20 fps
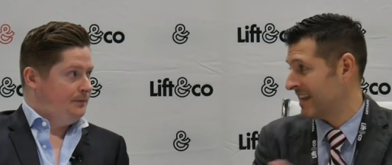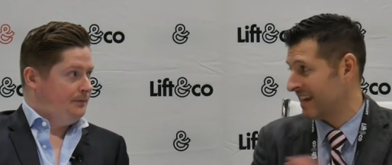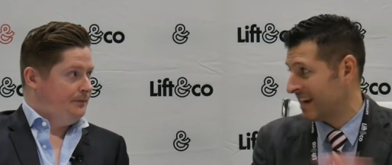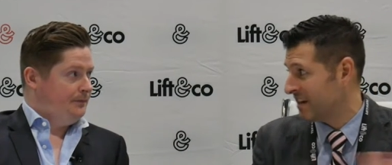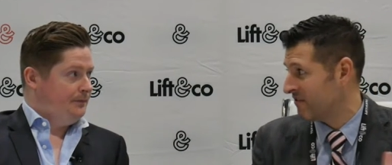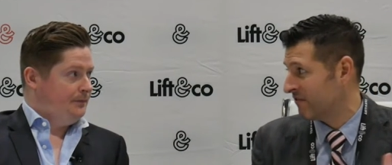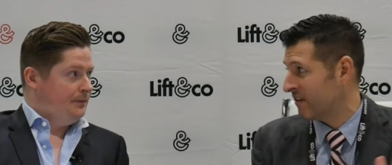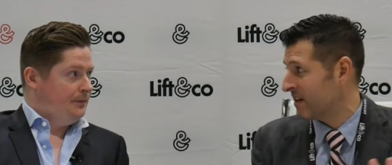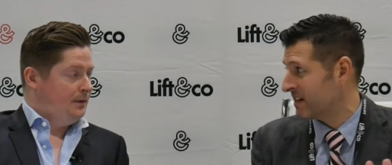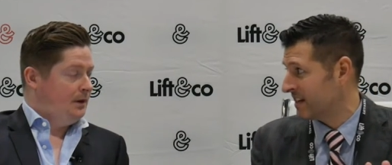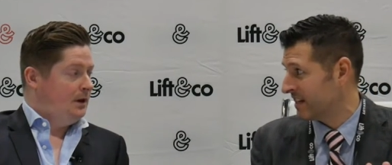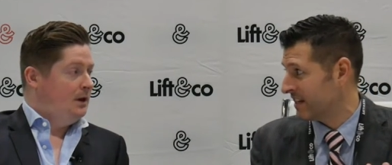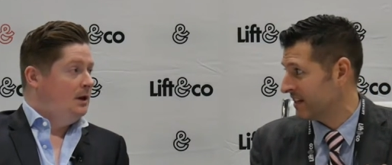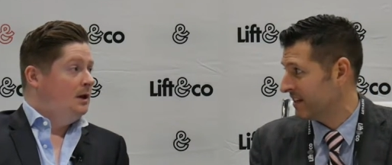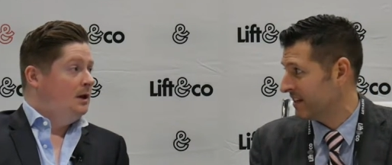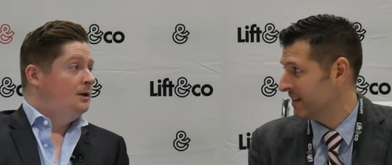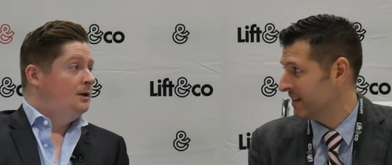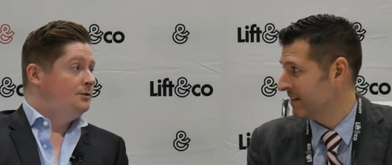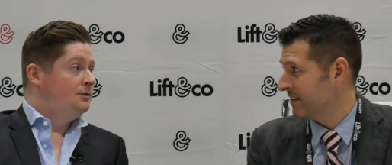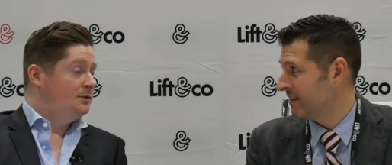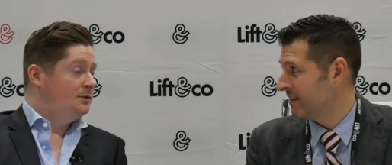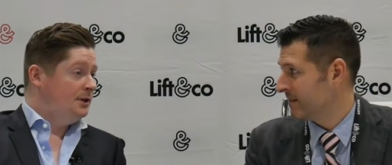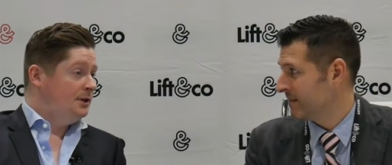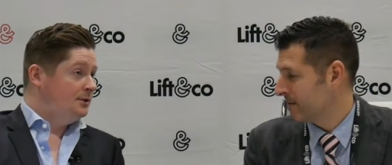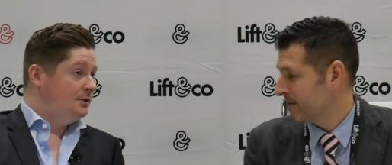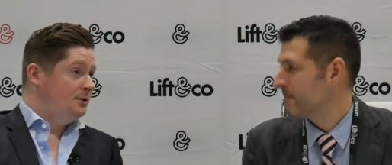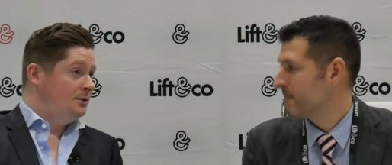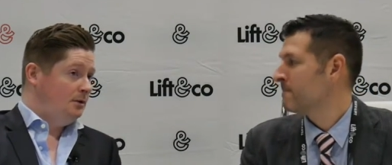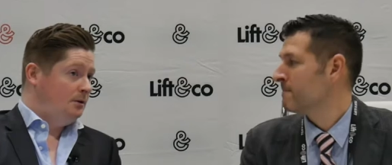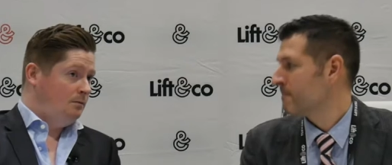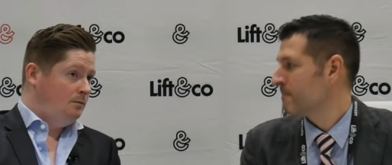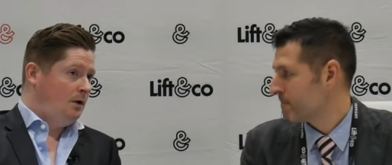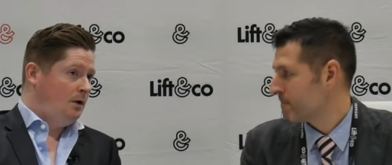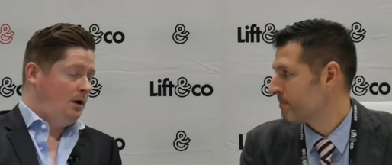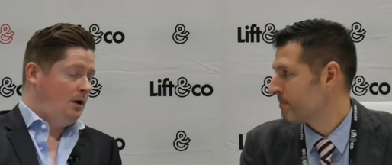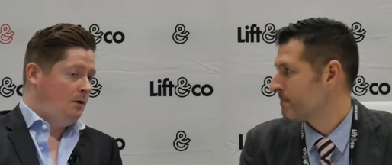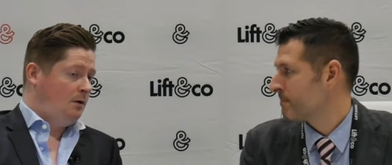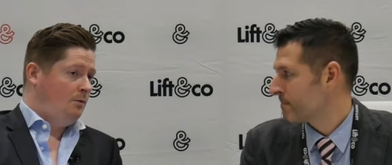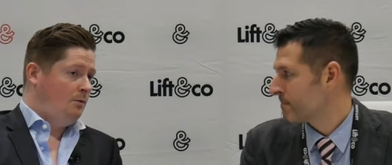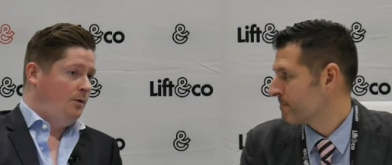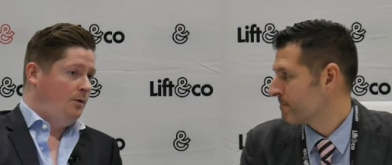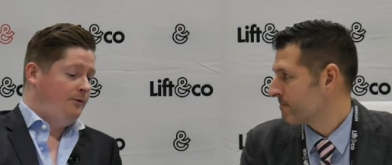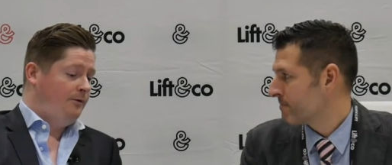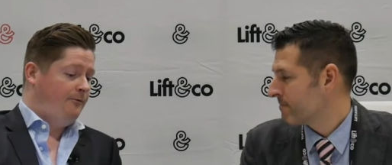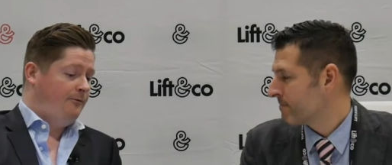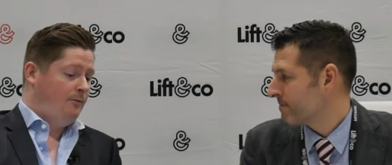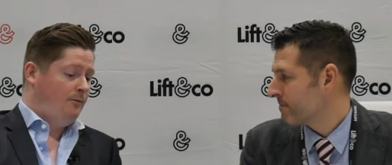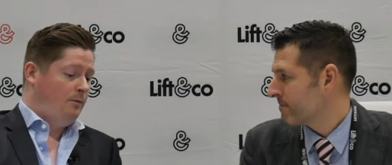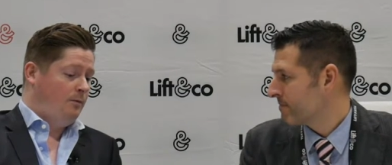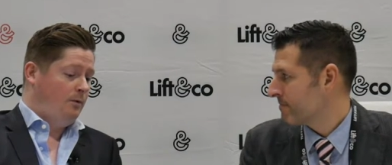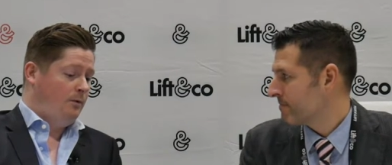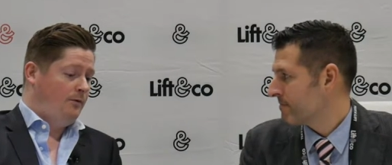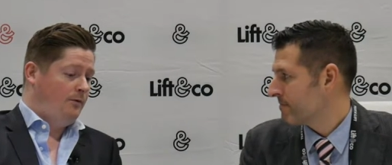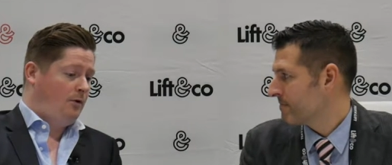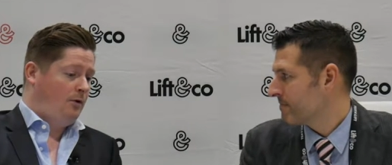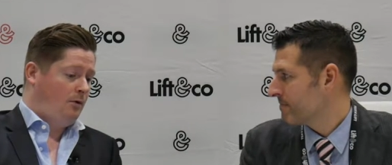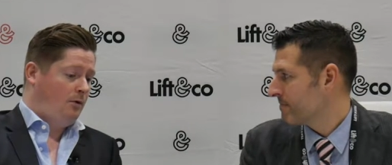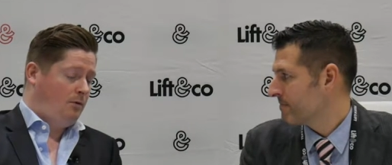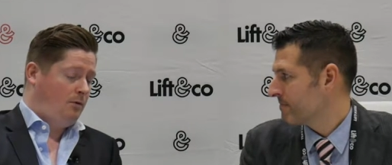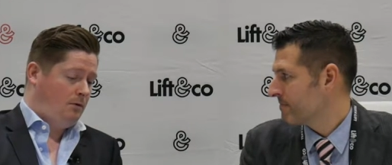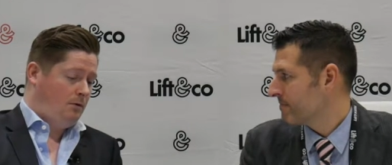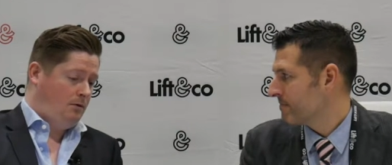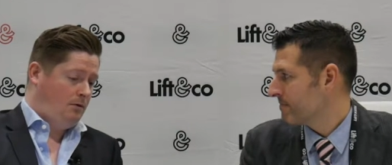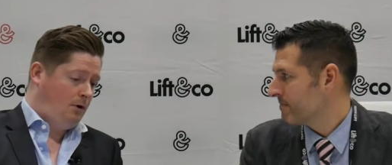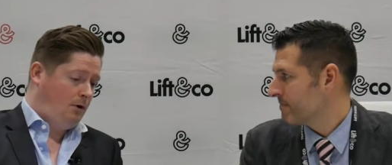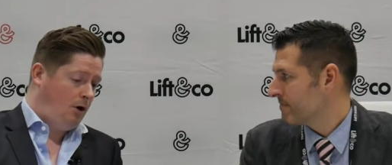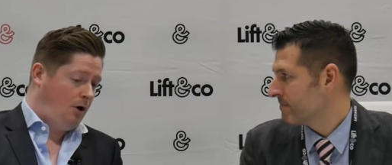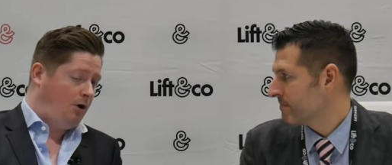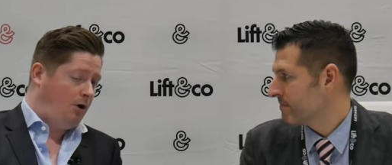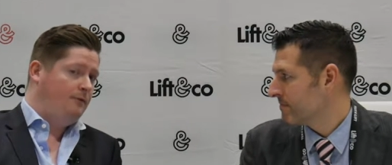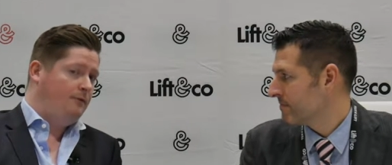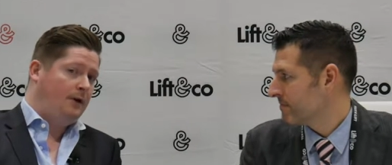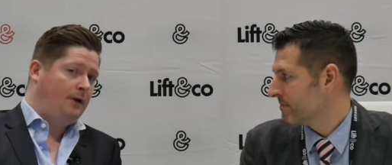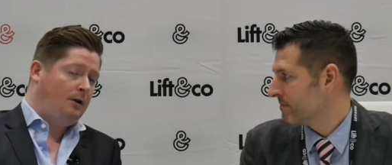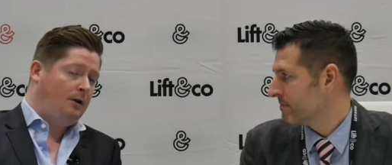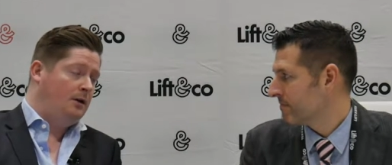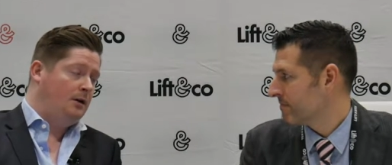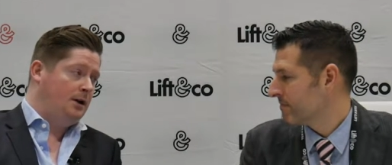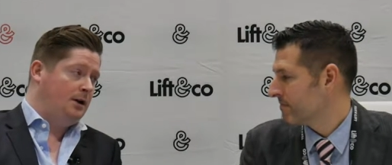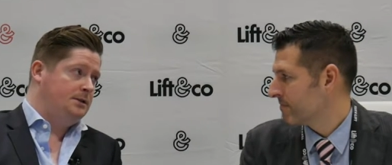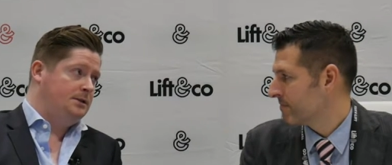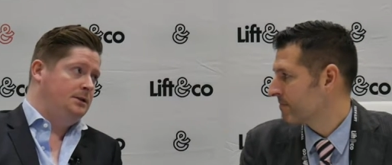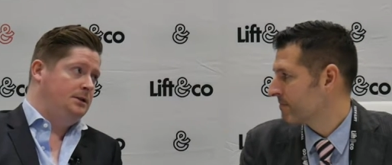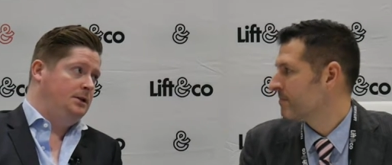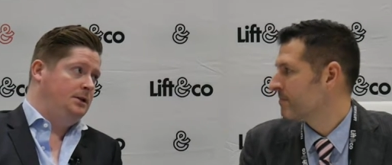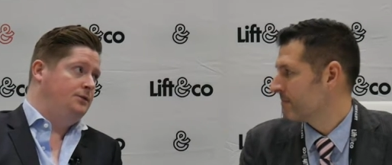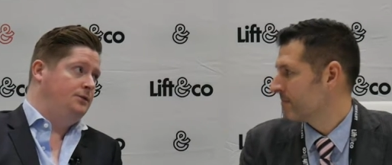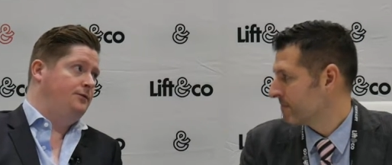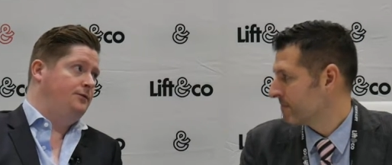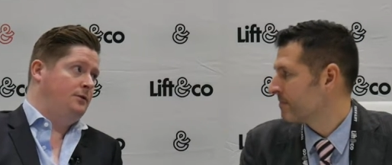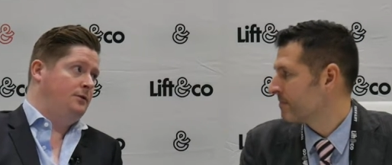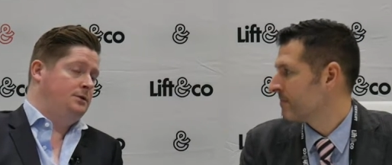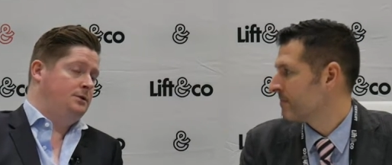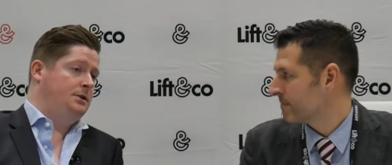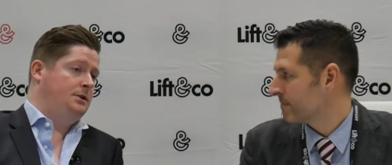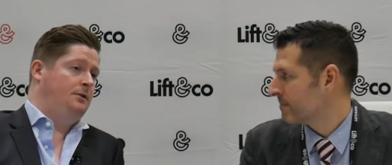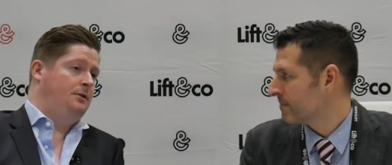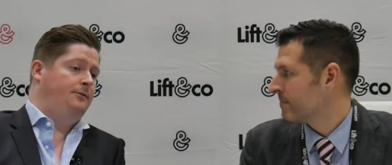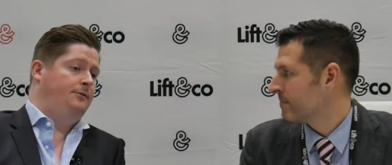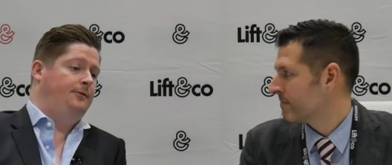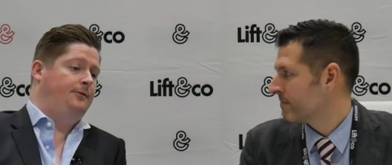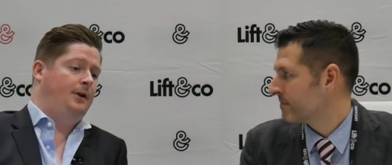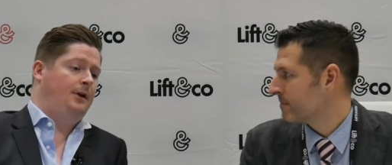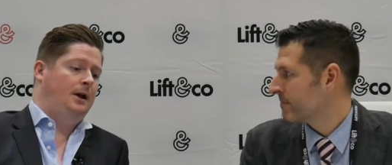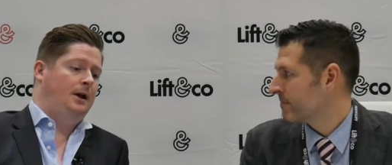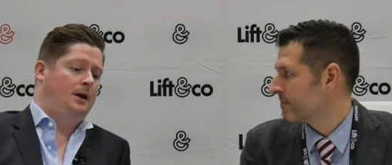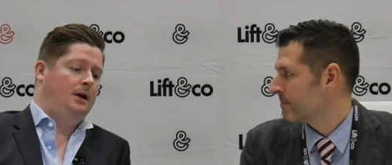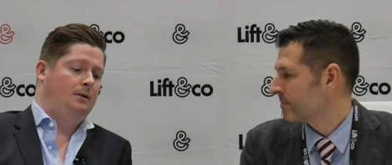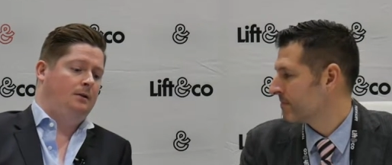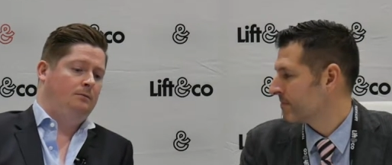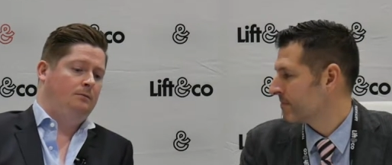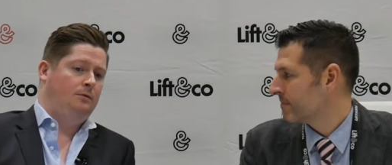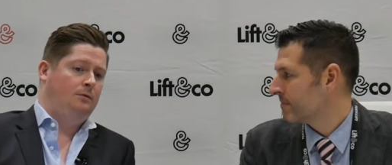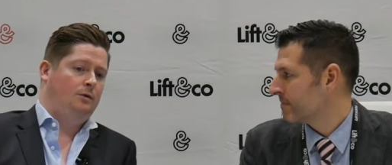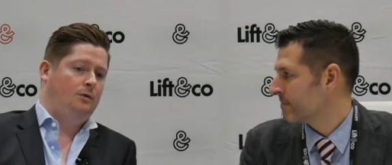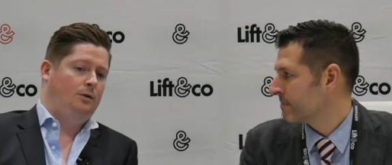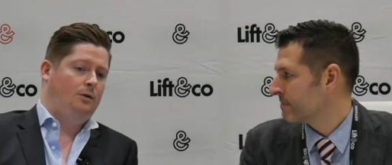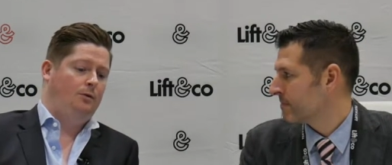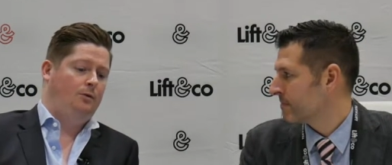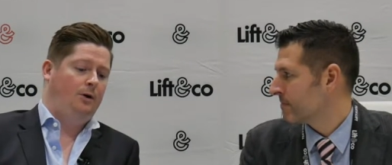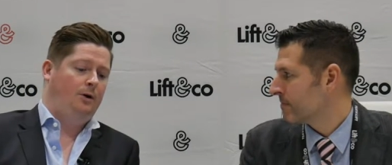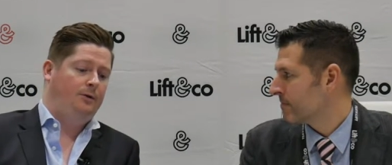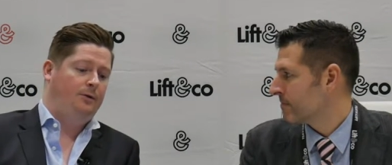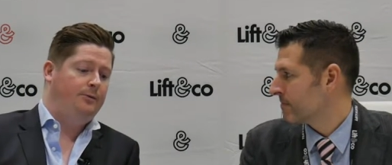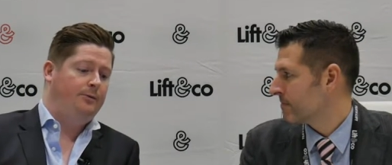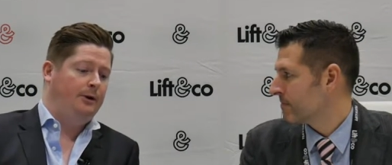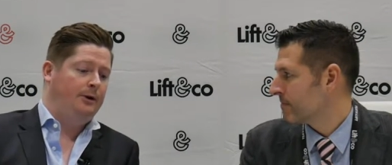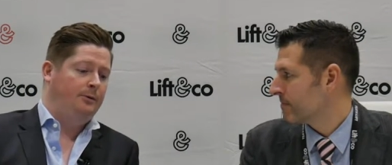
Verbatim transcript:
Speaker 1: get any funding.
Speaker 2: So it's actually uh, we've we've carved out a nice niche for ourselves, and the way we've been